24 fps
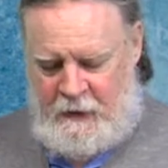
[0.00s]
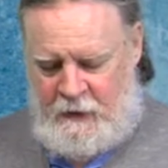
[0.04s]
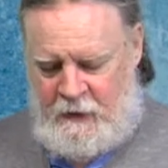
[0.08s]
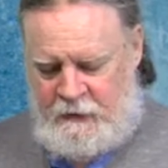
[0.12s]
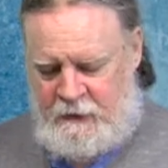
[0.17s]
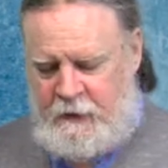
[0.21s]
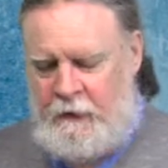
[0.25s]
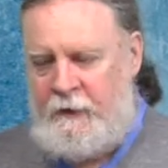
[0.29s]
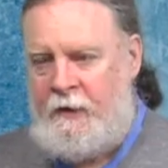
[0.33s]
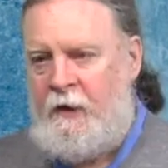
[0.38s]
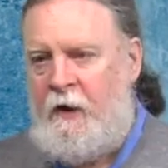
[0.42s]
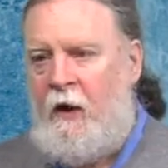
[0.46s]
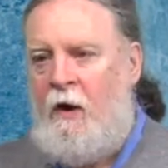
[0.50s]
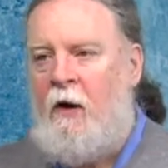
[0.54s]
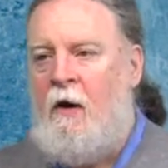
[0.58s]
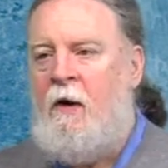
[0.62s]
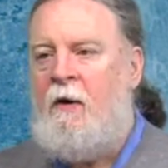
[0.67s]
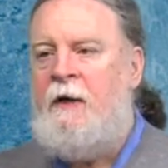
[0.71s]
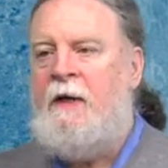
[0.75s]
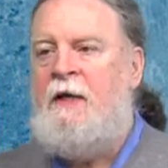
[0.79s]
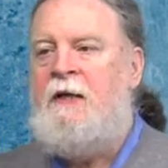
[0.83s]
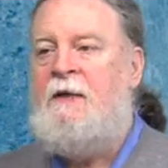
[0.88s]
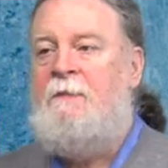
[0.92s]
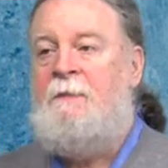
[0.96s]
So they
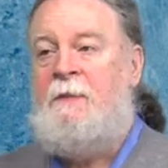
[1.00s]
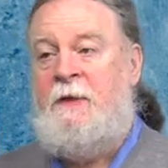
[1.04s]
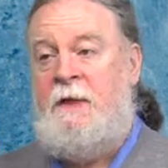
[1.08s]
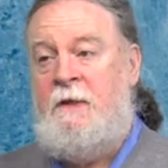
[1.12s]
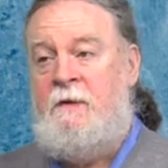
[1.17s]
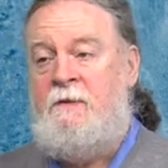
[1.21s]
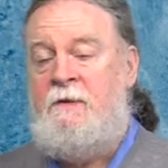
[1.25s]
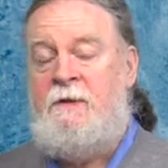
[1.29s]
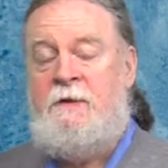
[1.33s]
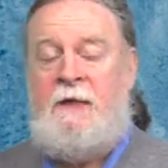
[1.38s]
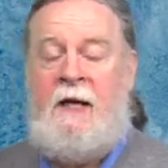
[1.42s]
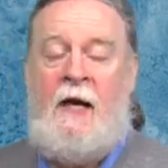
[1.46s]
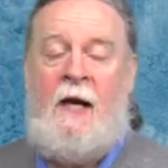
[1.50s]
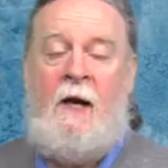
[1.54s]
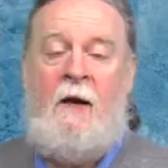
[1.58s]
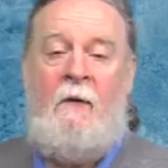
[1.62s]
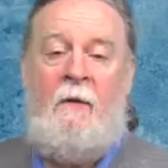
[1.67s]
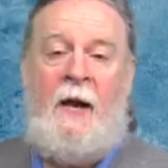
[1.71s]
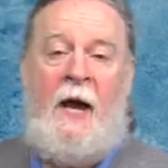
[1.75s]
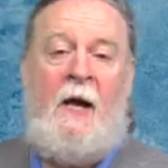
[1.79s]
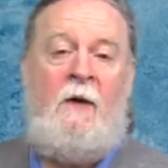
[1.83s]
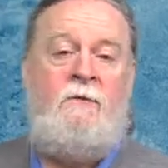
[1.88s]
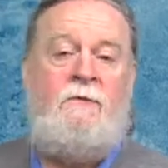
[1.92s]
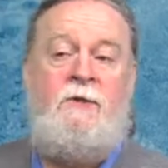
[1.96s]
are, it appears
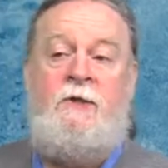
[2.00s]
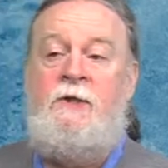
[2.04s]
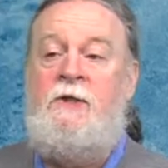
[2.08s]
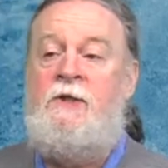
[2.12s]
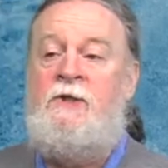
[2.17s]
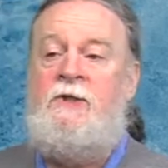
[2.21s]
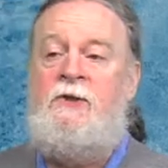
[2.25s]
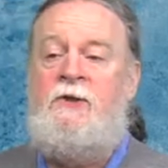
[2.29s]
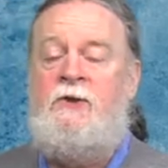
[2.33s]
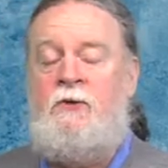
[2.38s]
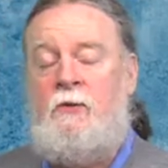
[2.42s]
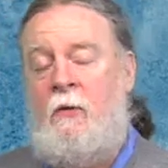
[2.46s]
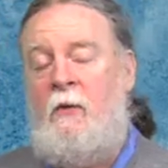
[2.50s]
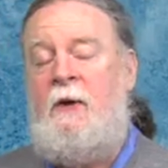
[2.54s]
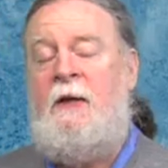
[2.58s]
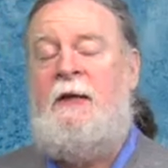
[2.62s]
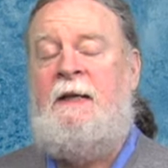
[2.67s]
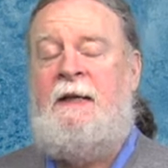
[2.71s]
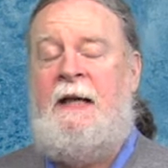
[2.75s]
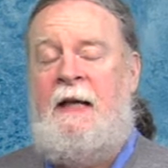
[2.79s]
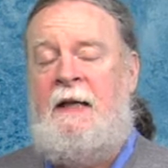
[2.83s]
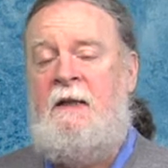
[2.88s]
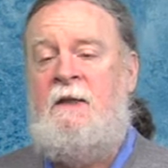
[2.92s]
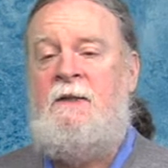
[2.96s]
now, out to destroy
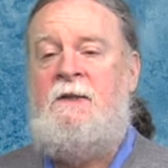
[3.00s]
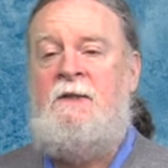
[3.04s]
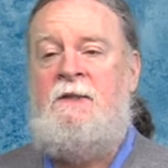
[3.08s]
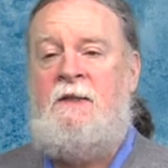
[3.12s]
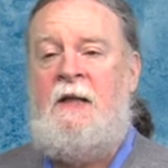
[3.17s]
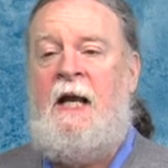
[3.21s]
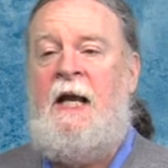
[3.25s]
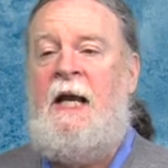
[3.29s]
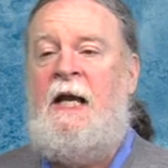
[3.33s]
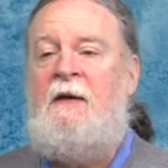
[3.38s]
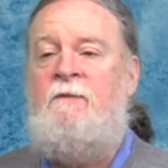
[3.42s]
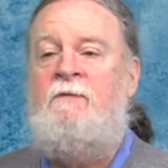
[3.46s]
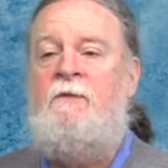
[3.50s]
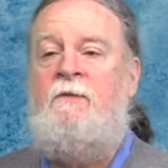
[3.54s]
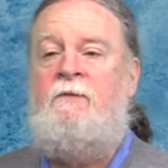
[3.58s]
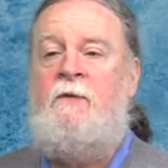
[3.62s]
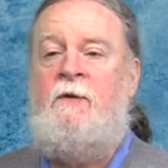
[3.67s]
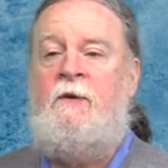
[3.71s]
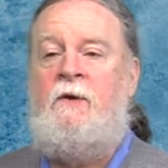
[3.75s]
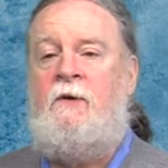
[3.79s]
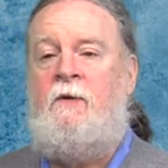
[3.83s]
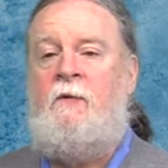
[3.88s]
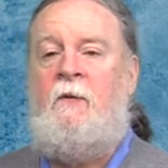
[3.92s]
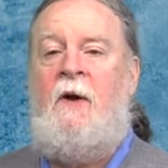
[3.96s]
Kaitlyn's life
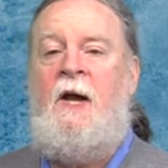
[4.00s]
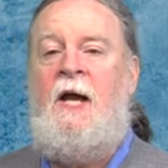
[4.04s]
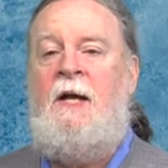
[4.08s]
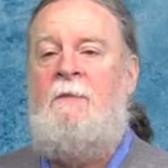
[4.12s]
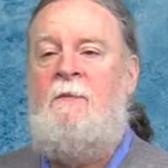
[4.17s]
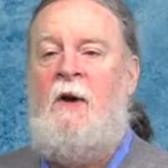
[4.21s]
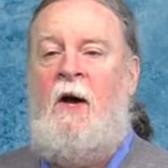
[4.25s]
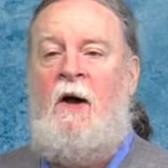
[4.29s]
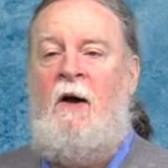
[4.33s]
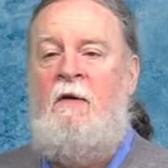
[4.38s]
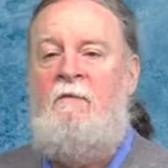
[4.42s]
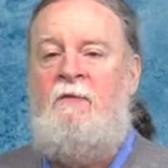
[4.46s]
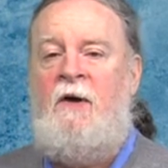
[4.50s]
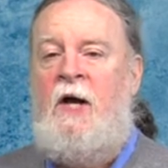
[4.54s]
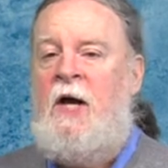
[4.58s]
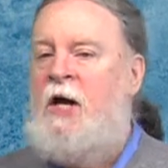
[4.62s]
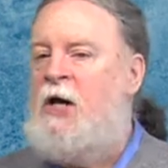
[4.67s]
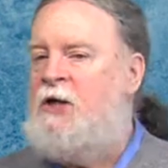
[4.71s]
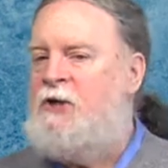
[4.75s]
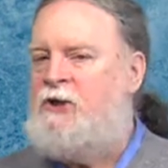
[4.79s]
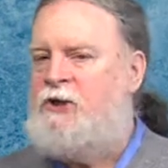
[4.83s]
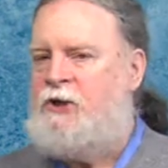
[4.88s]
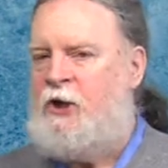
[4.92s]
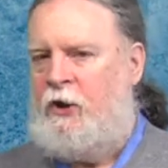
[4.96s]
for the crime of
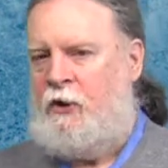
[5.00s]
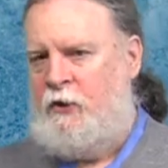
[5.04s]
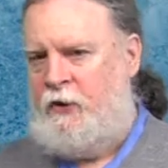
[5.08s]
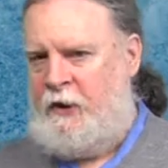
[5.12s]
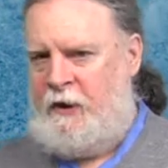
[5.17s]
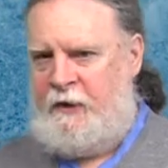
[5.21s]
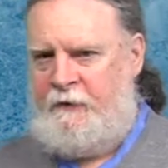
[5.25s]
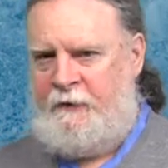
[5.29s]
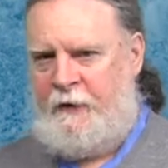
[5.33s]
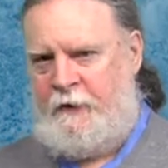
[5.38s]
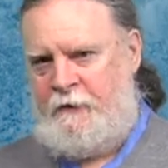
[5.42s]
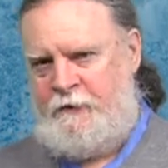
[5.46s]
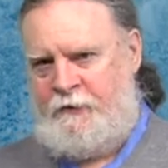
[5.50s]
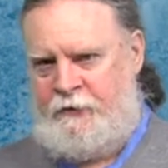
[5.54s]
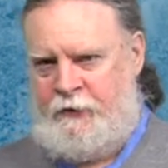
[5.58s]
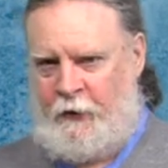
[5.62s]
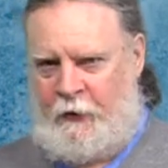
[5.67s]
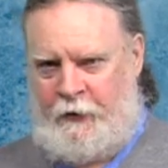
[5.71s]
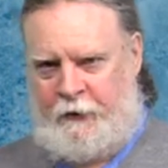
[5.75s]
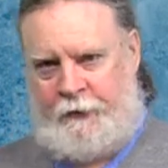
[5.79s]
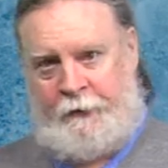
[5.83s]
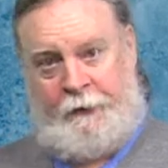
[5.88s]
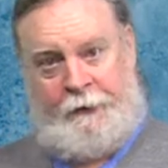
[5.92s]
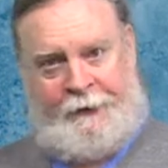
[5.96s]
turning their
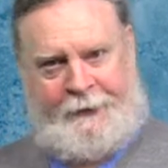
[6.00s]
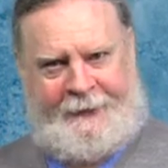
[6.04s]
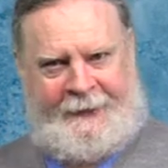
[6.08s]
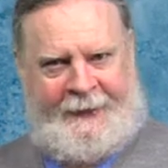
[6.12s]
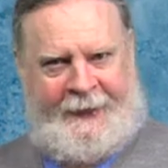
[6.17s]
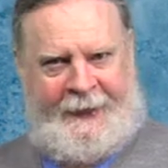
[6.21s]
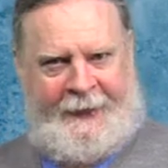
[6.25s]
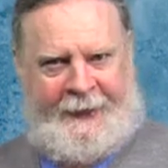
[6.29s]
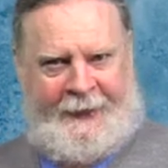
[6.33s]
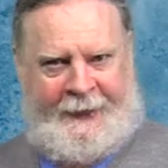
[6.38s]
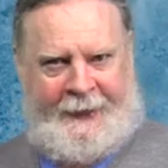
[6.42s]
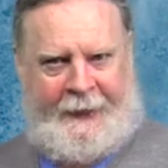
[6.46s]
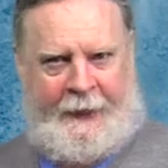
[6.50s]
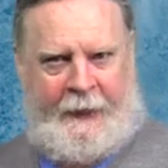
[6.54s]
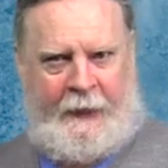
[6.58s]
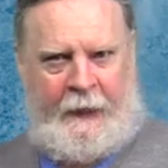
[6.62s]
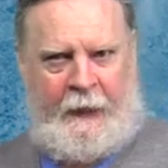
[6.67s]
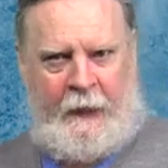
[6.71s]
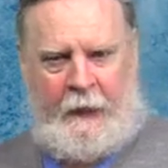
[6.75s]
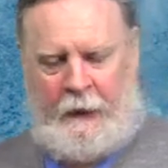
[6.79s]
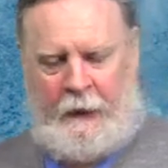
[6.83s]
daughter gay.